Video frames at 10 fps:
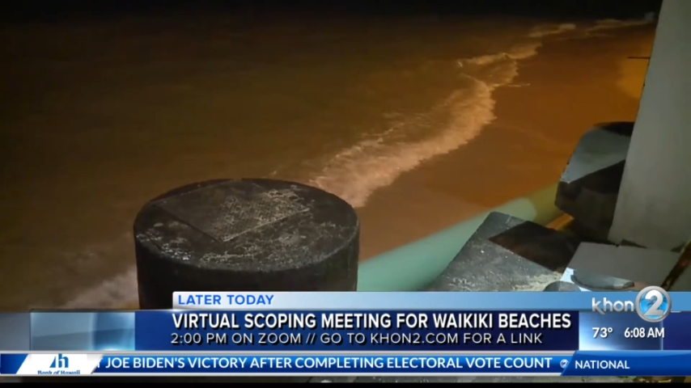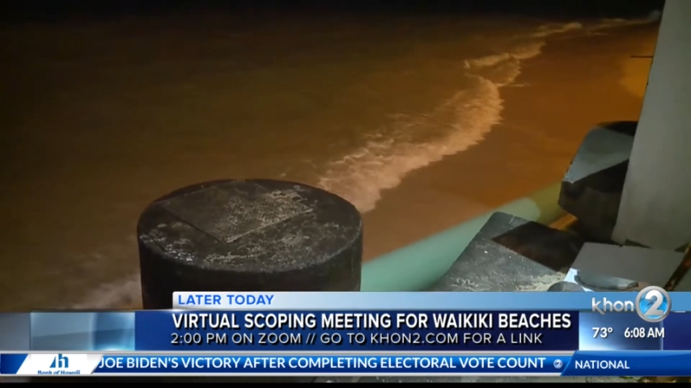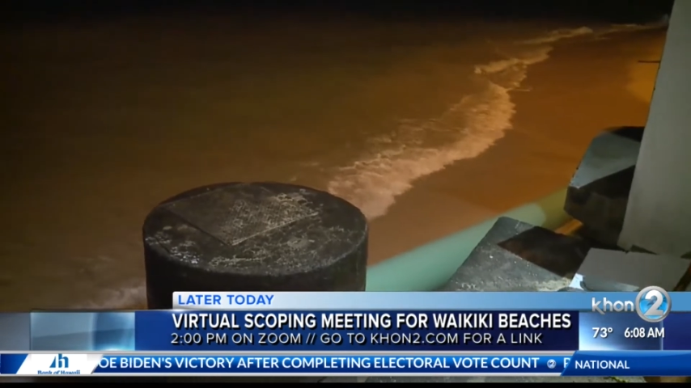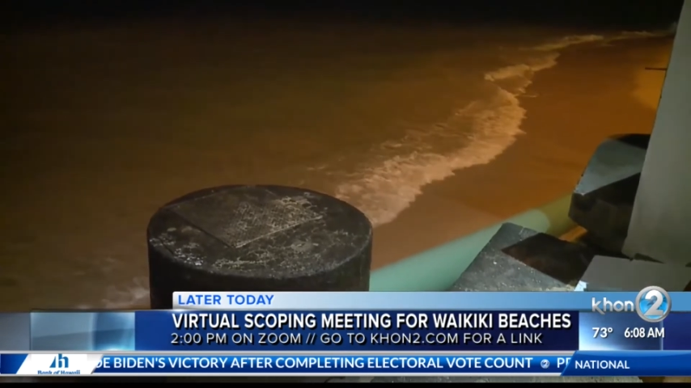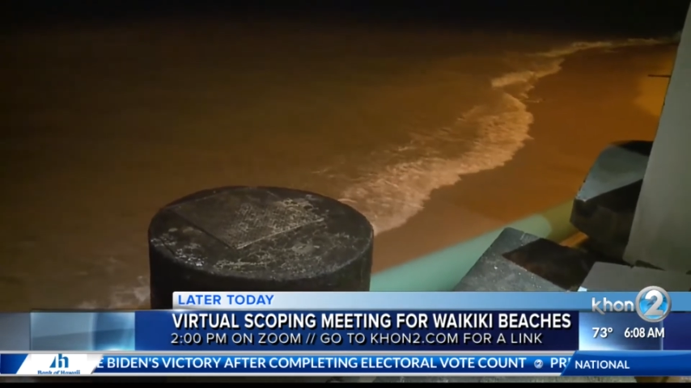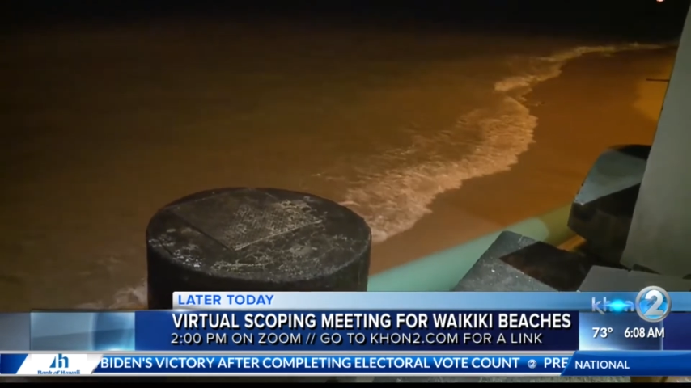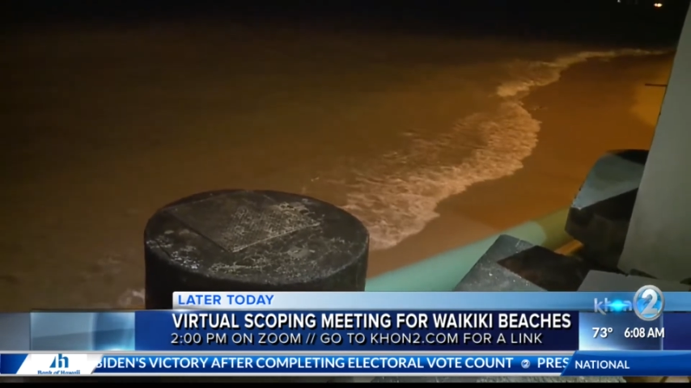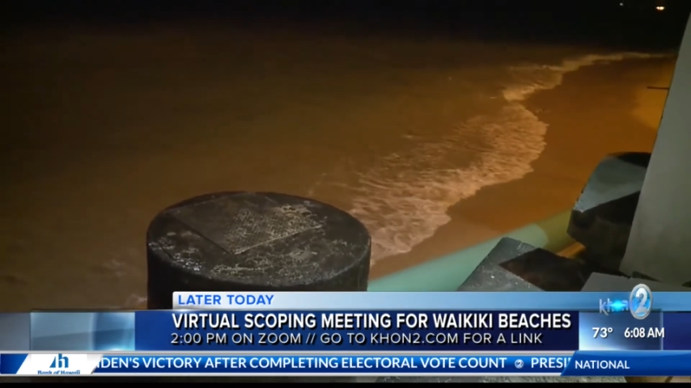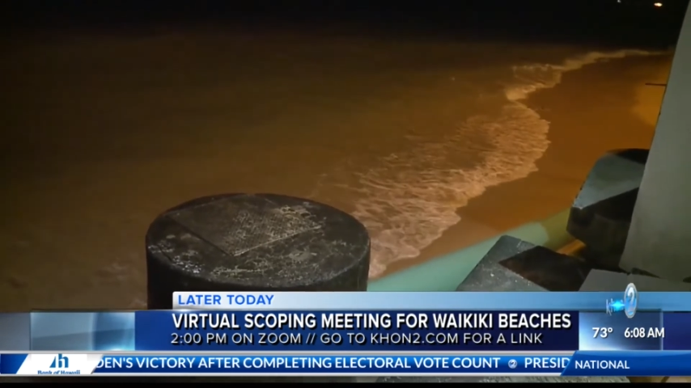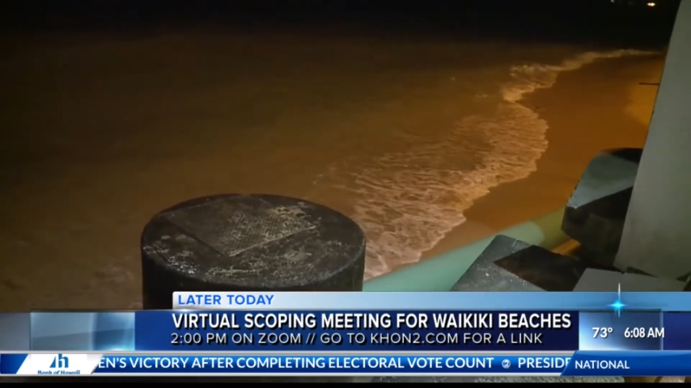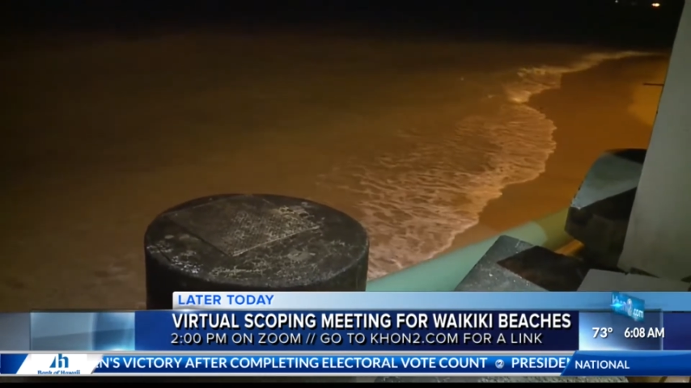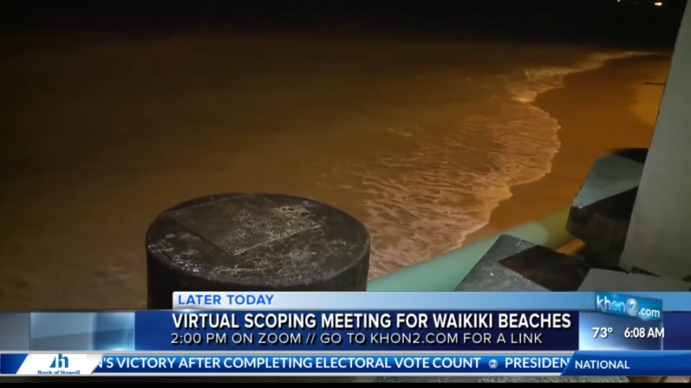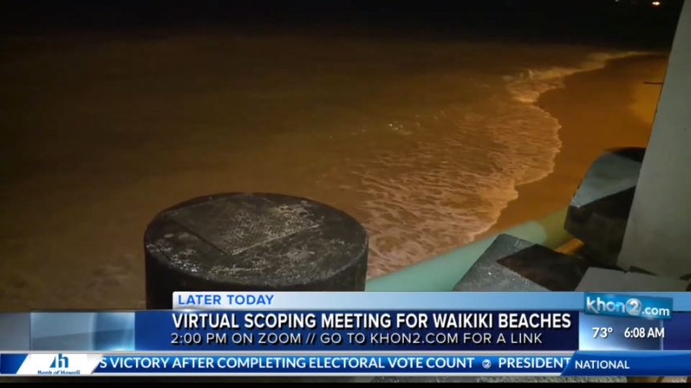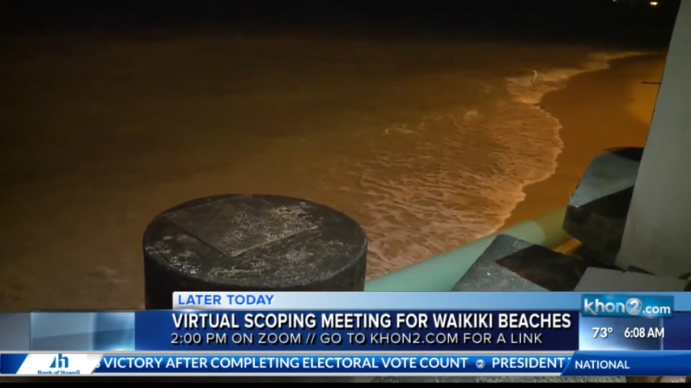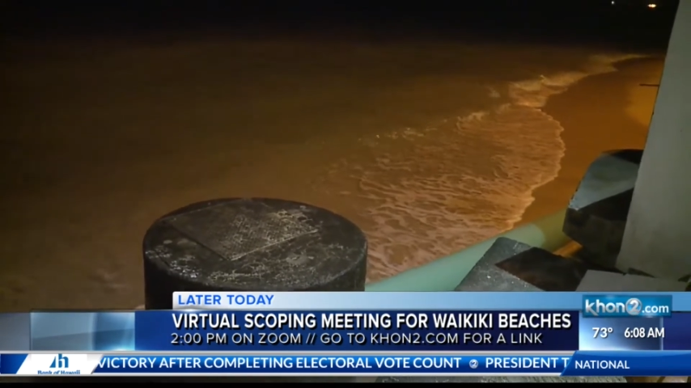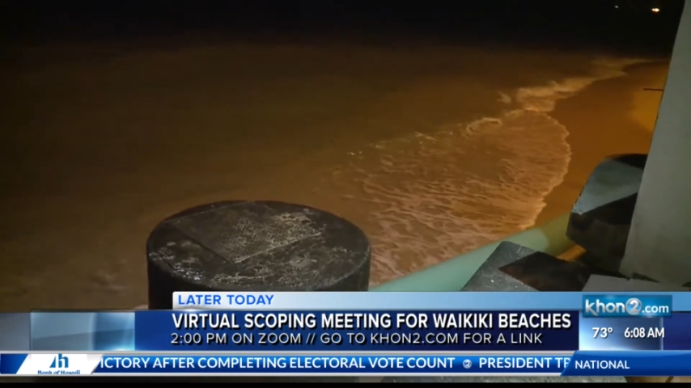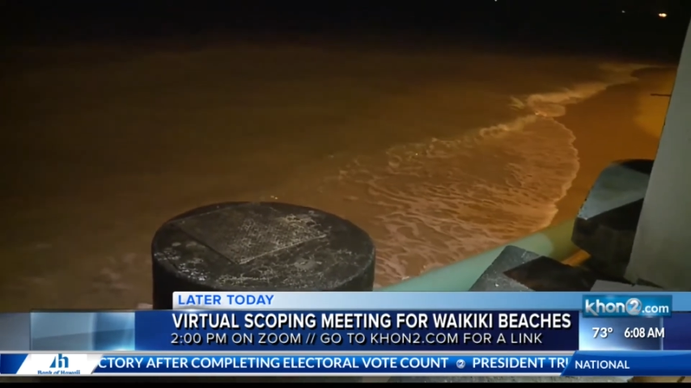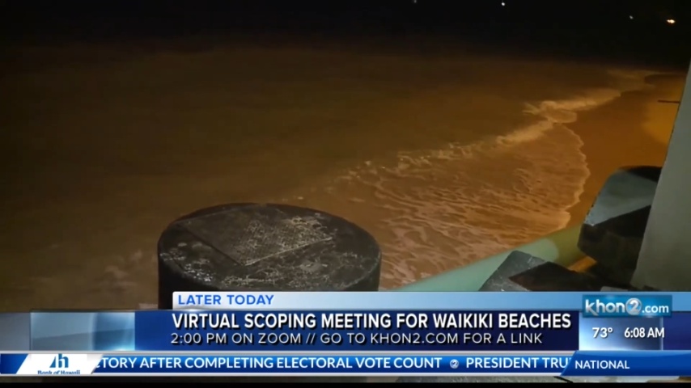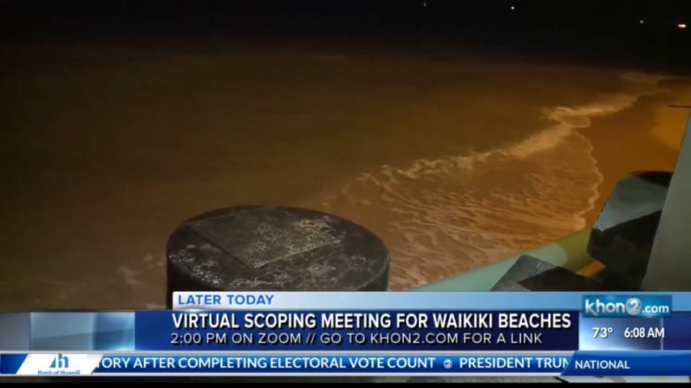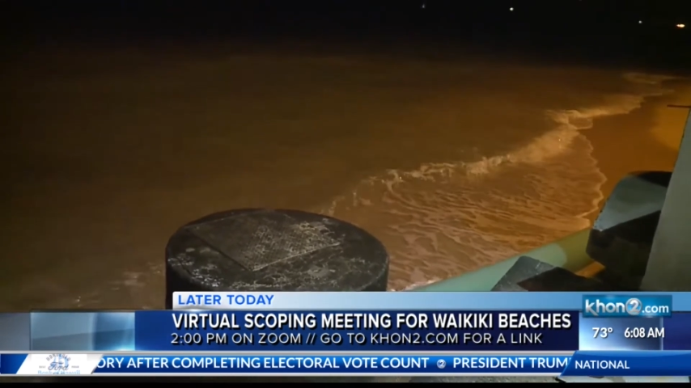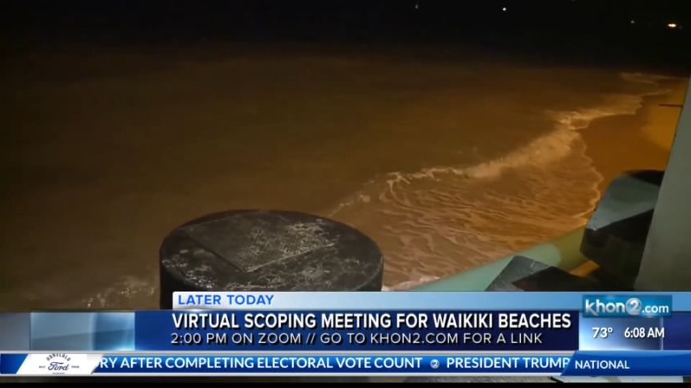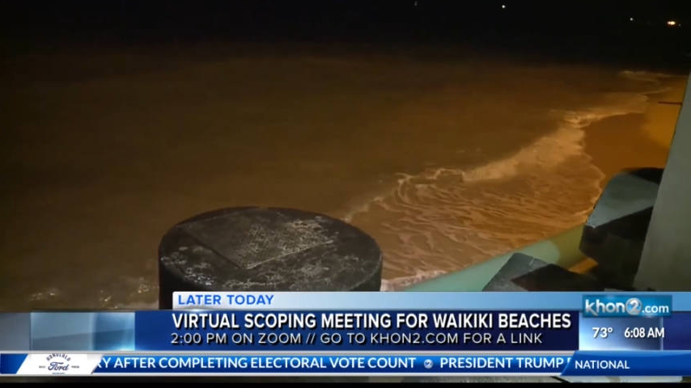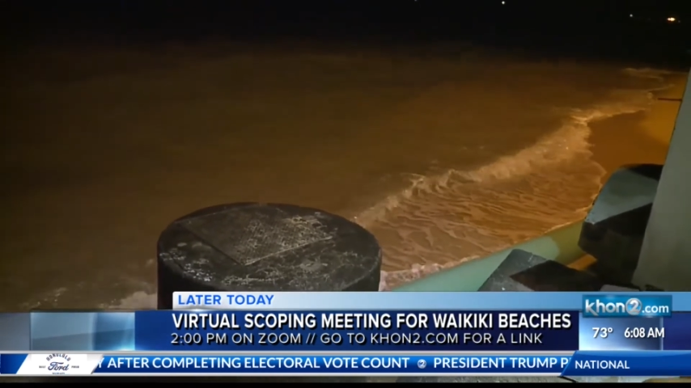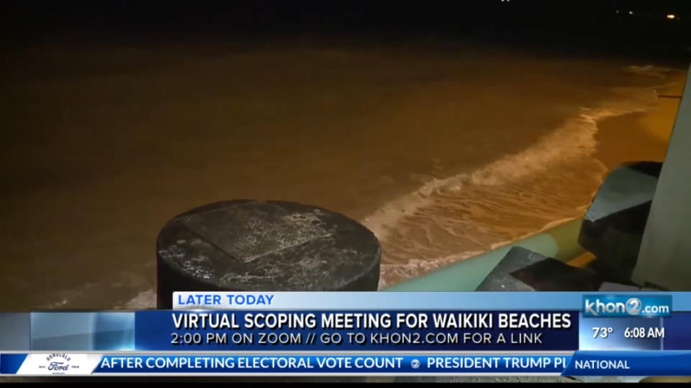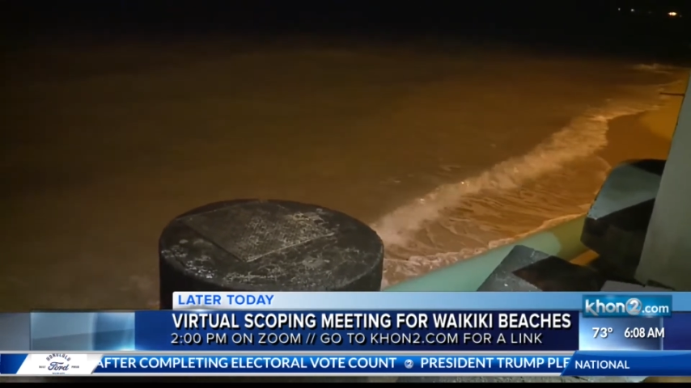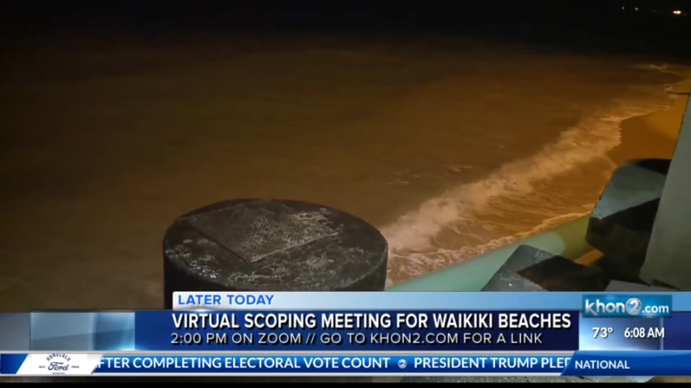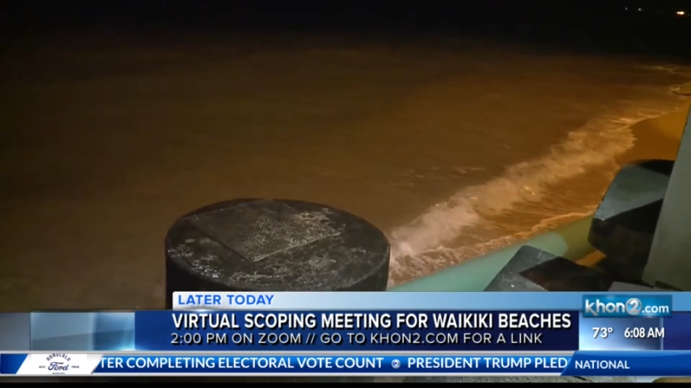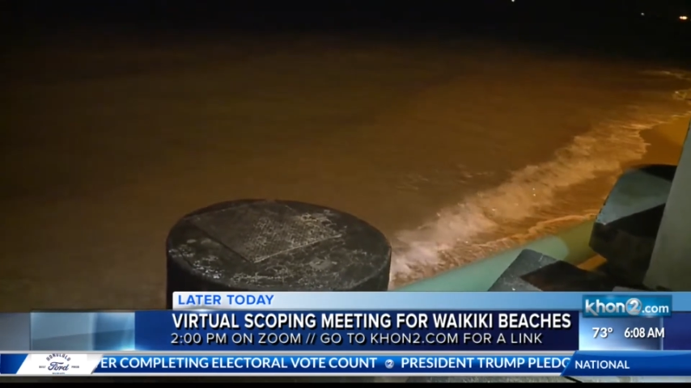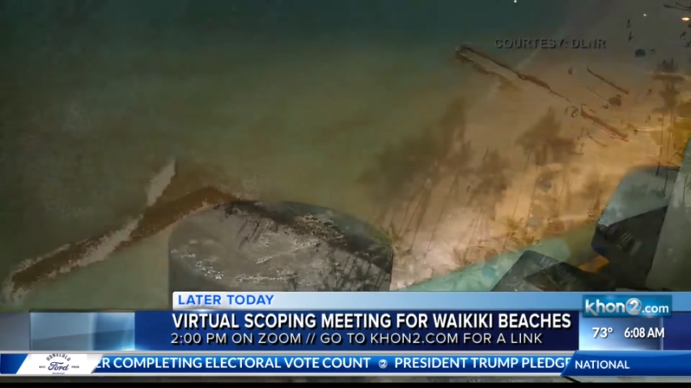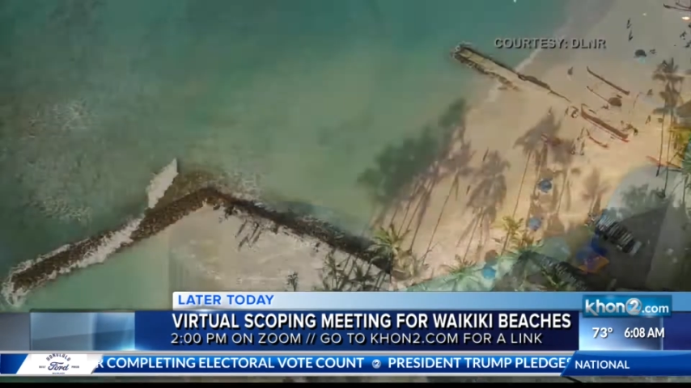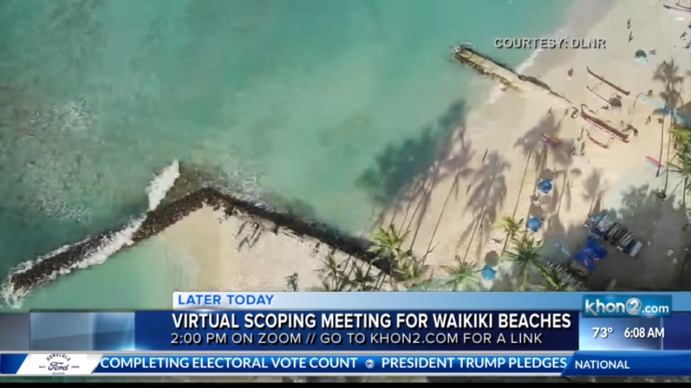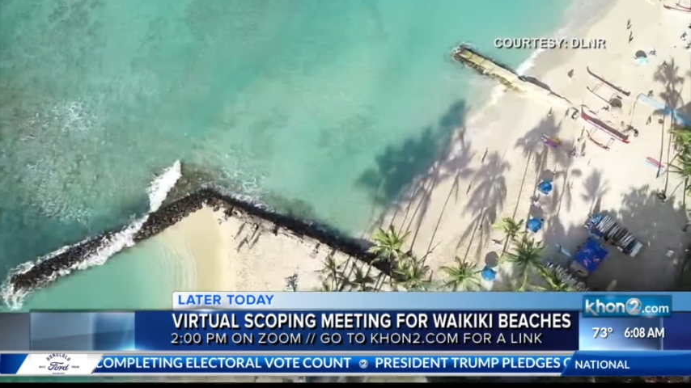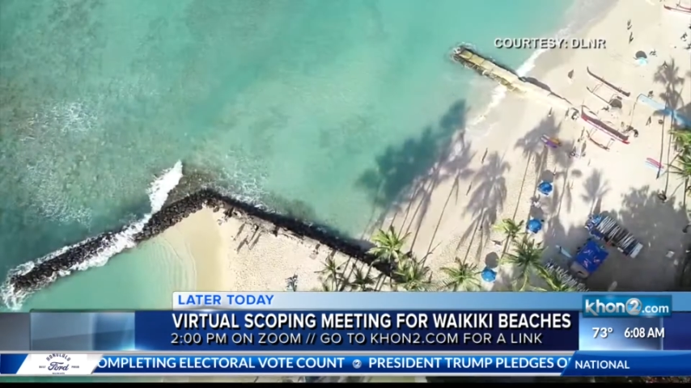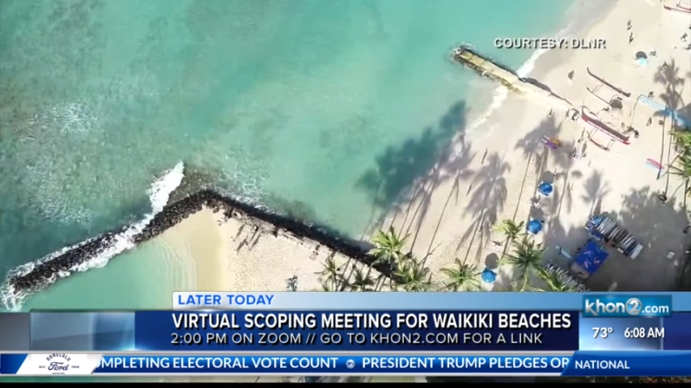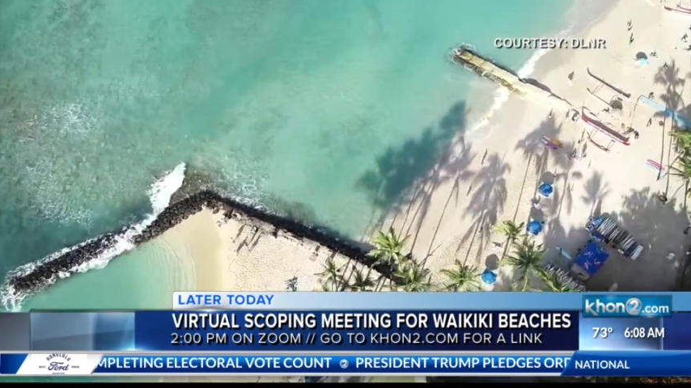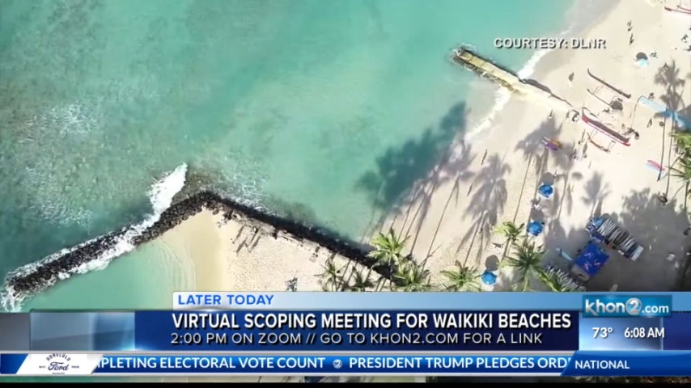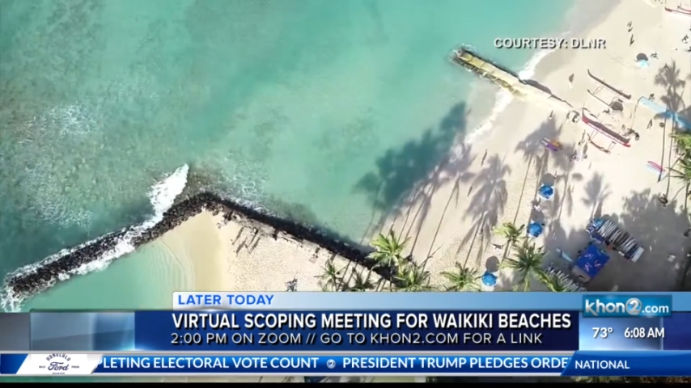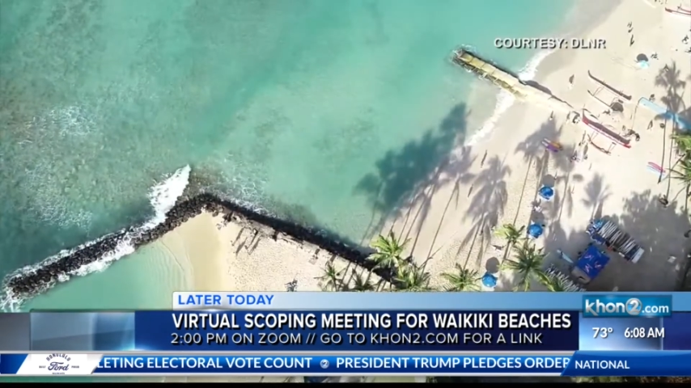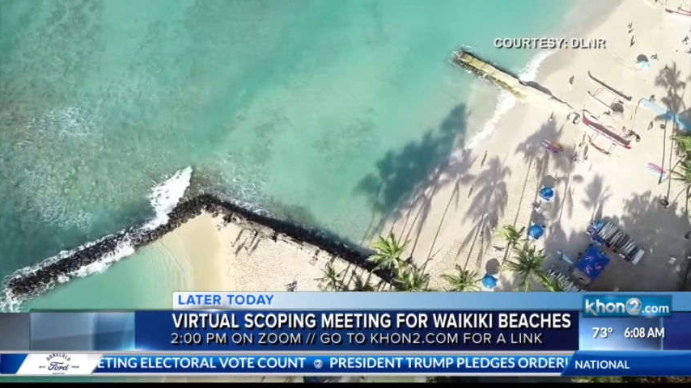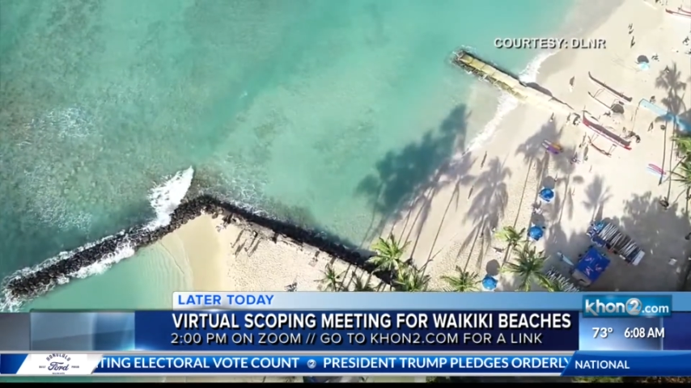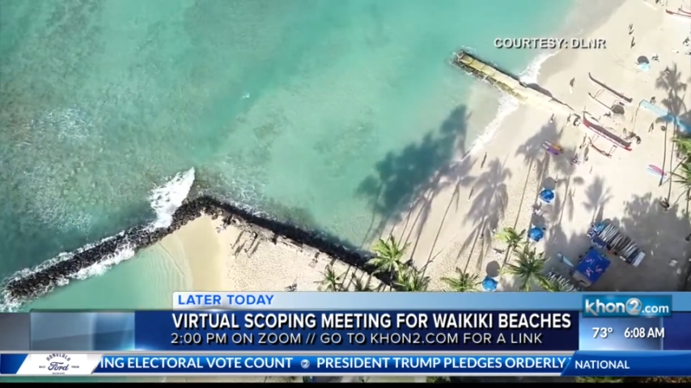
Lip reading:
[unreadable: no face in view]